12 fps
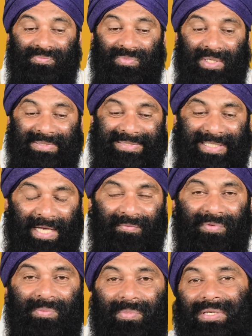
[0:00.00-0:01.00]
The
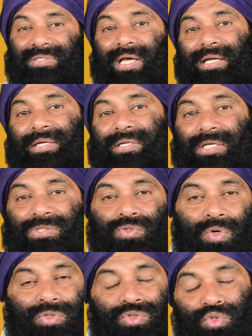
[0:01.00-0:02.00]
saving mentality has
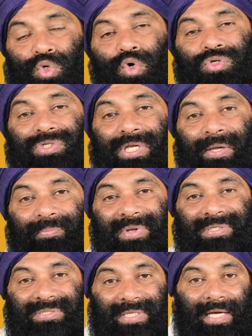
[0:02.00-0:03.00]
gone so deep
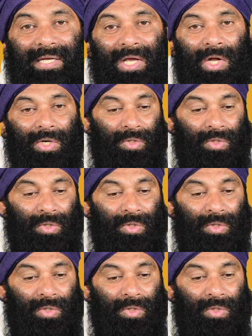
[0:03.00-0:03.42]
inside.